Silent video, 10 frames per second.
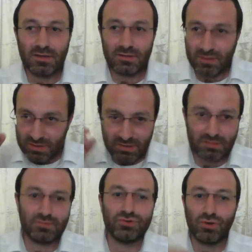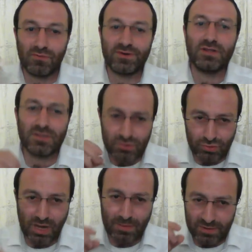That the sofer needs to
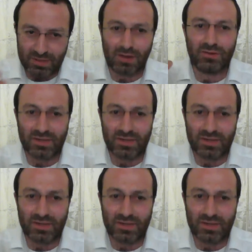copy down